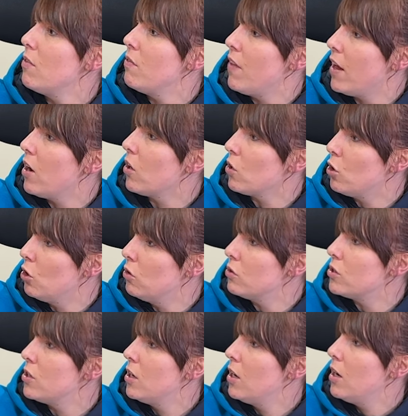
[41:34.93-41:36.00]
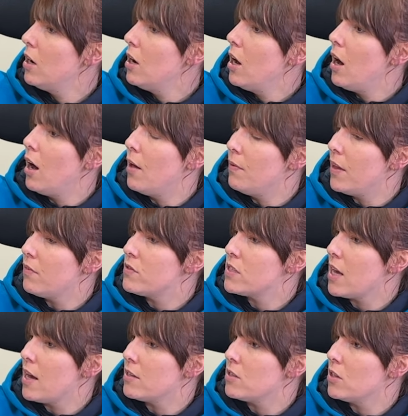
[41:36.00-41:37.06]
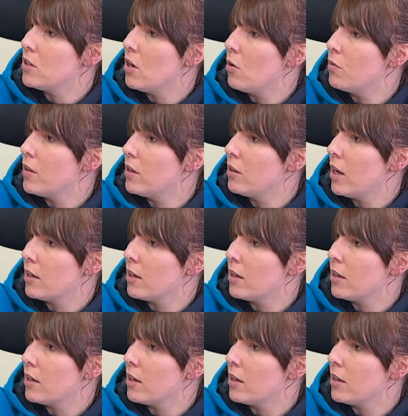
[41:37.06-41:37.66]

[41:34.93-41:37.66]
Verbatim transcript: They are good. Mm -hmm. And they've said, you know, they're